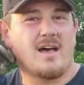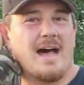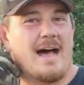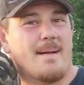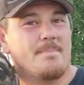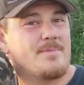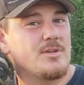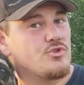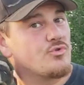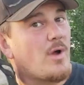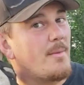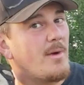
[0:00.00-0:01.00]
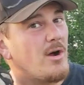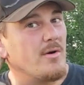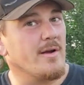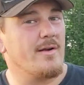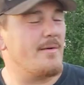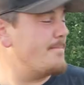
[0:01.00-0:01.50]
um, the drum
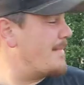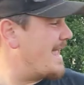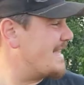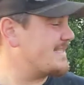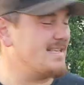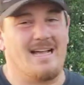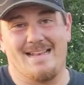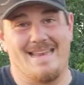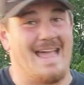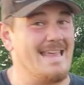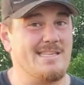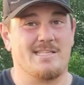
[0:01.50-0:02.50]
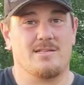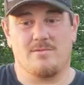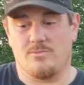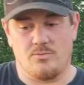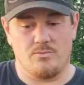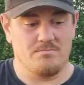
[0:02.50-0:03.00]
mower makes a nice
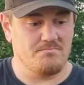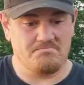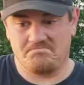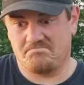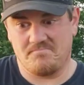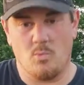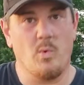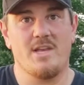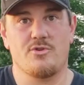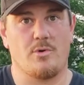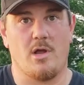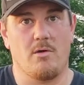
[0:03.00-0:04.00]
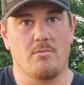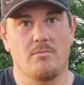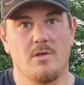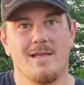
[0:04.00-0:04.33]
windrow.